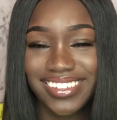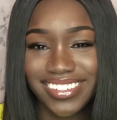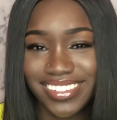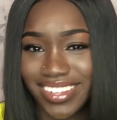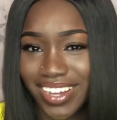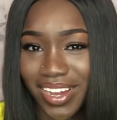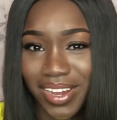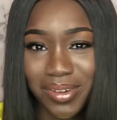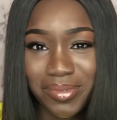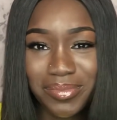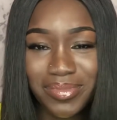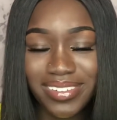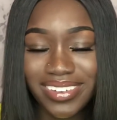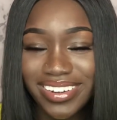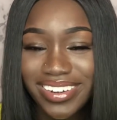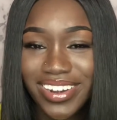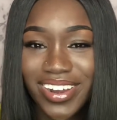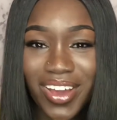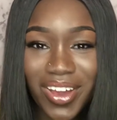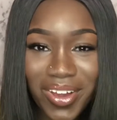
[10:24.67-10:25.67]
Dub.
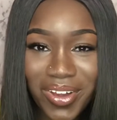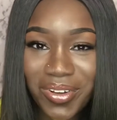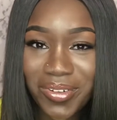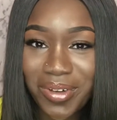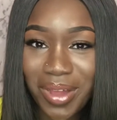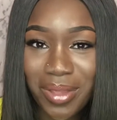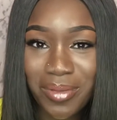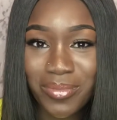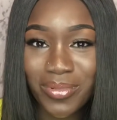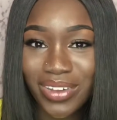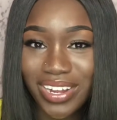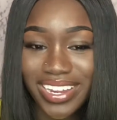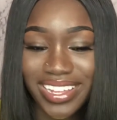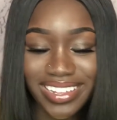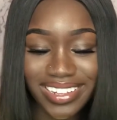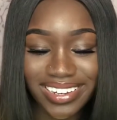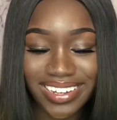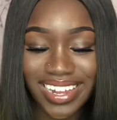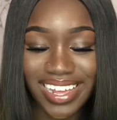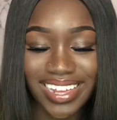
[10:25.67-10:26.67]
No, I
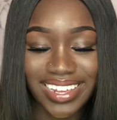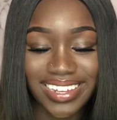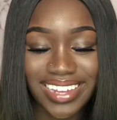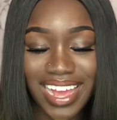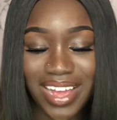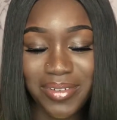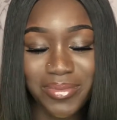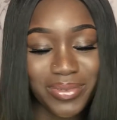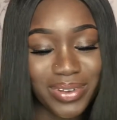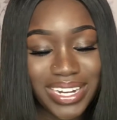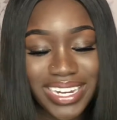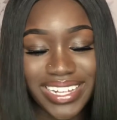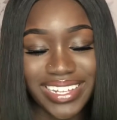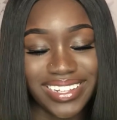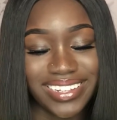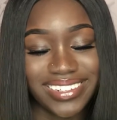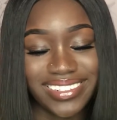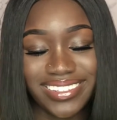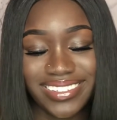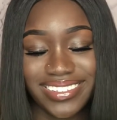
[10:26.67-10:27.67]
wouldn't. Like, I
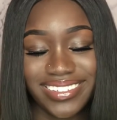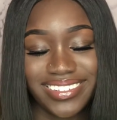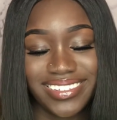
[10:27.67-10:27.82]
wouldn't.